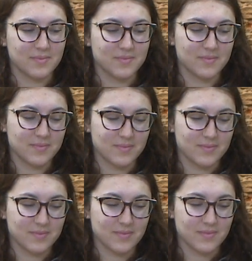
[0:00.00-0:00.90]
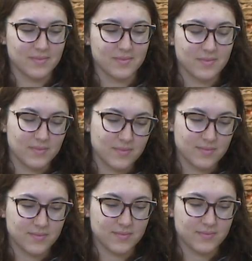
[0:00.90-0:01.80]

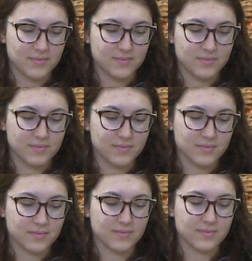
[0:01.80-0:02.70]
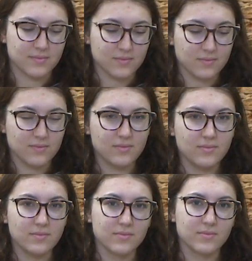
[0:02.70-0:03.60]

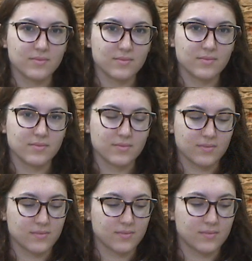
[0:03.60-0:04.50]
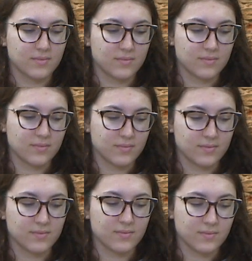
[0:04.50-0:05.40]

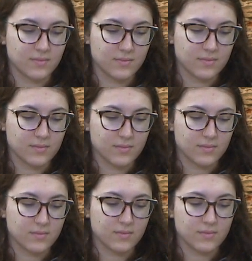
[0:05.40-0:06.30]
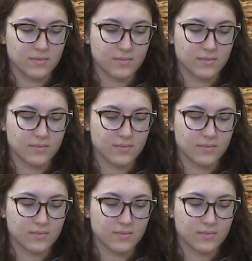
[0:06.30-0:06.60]
The person shown says nothing.